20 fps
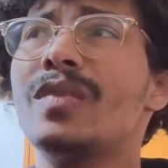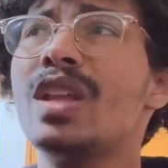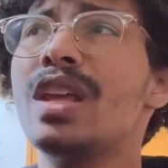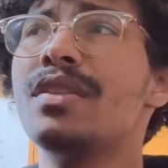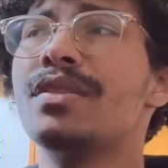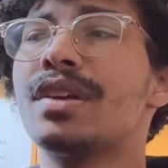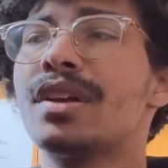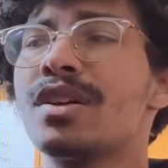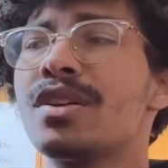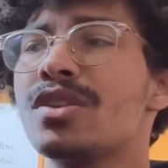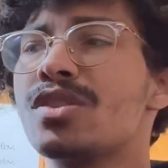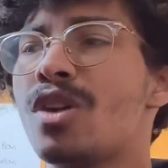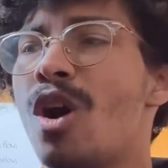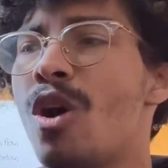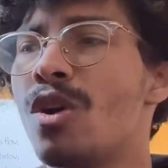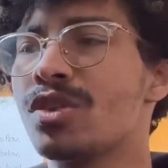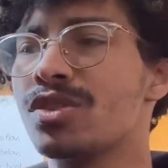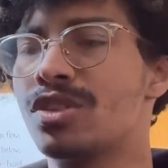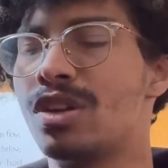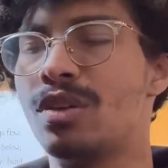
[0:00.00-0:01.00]
There's
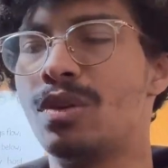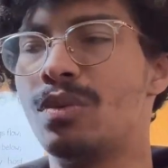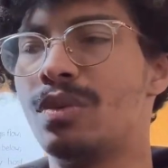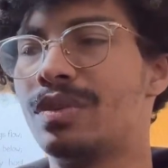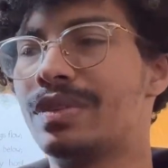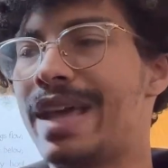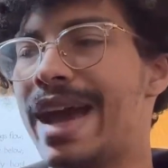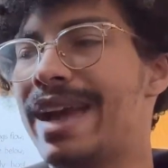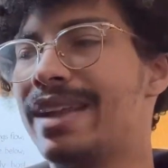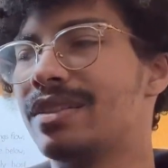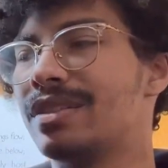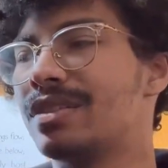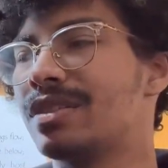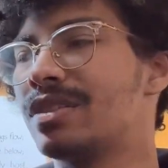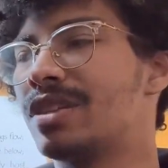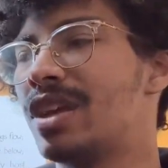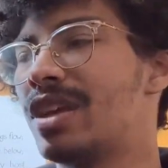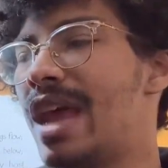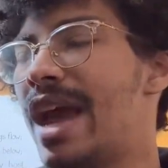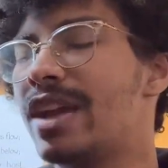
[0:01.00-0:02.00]
also that
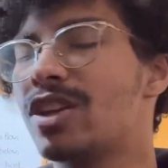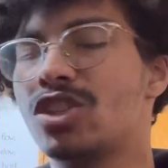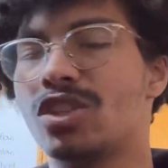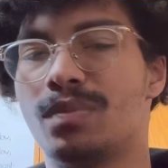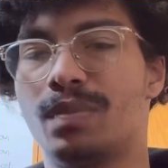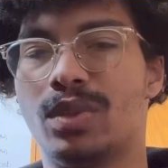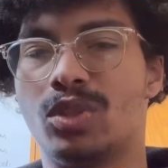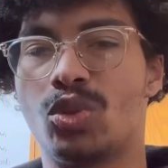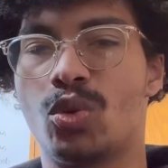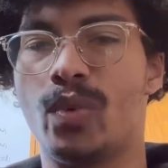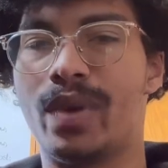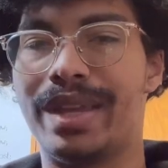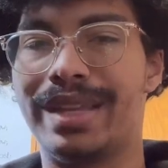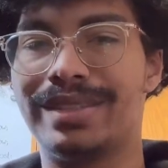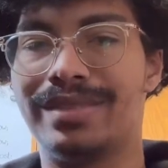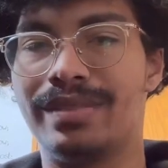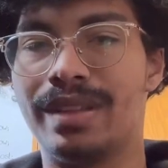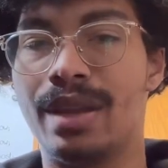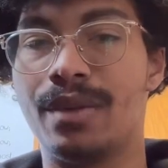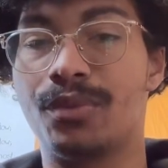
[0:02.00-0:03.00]
connection
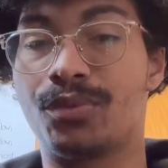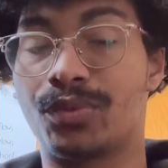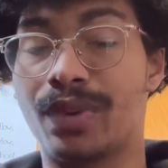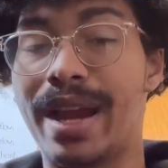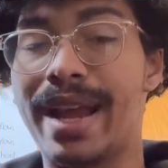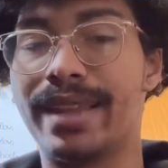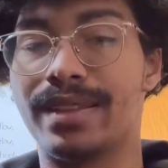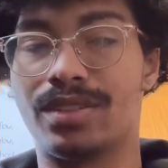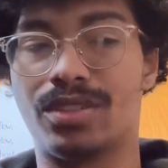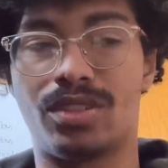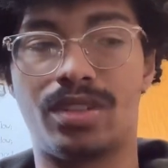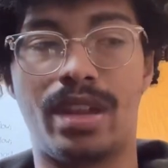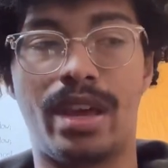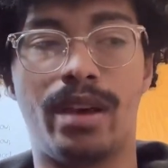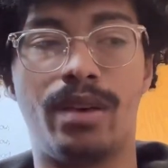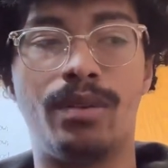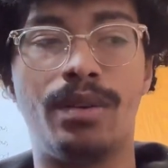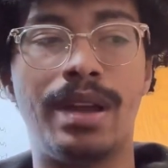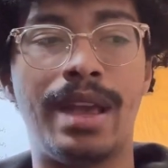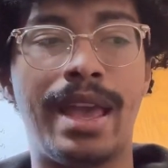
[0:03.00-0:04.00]
between friends.
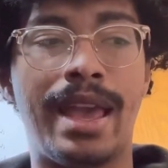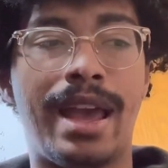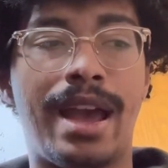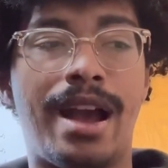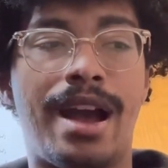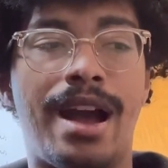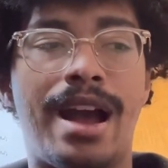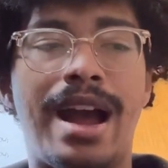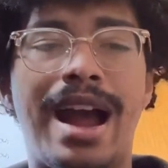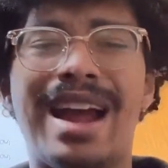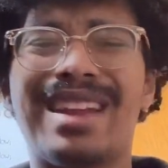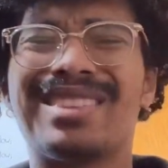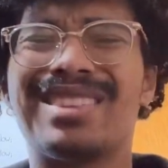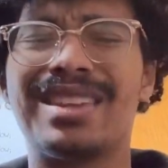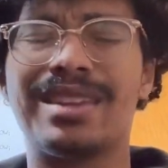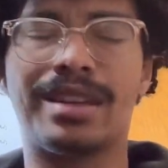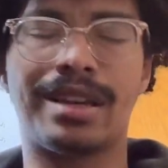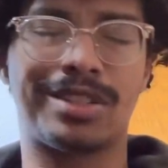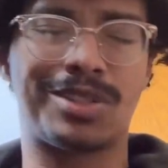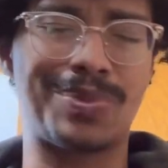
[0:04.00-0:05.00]
I
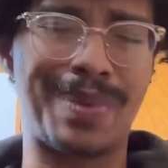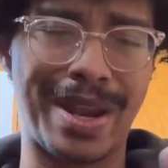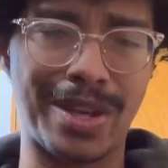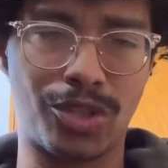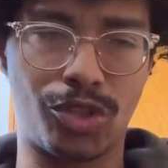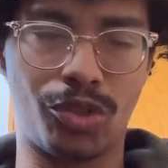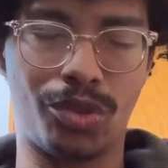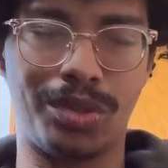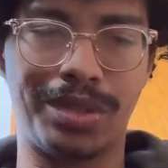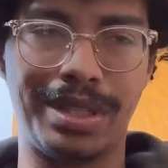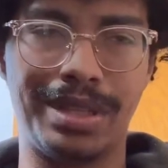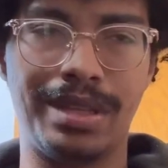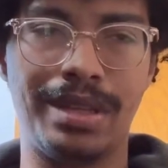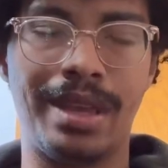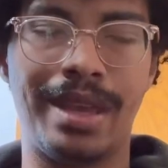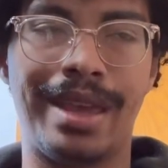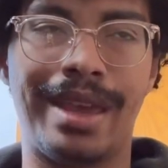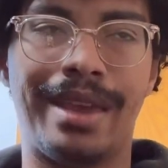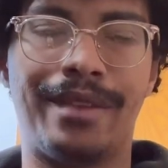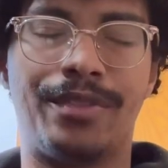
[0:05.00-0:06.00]
think especially
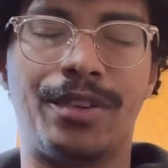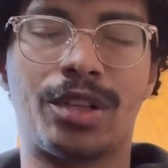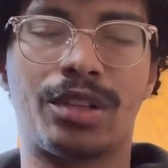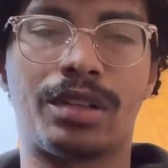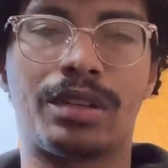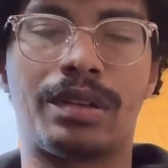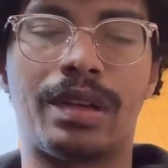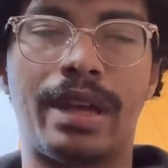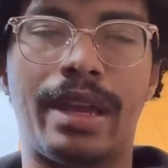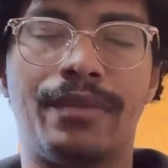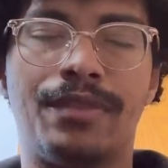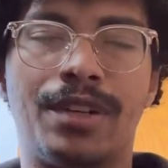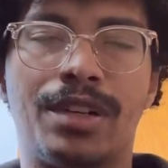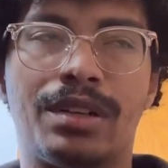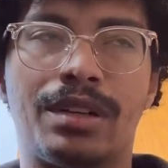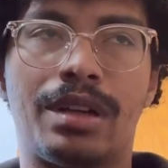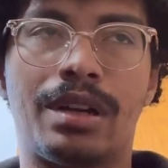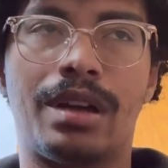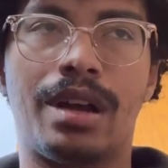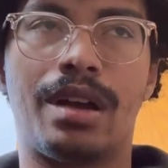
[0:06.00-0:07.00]
if
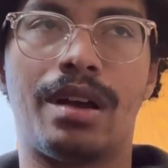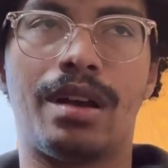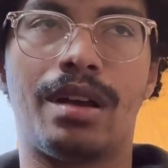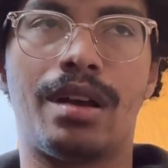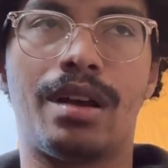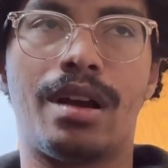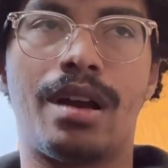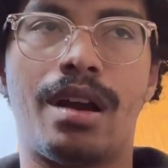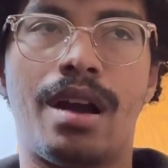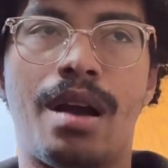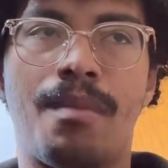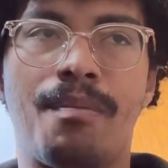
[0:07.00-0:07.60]
you're a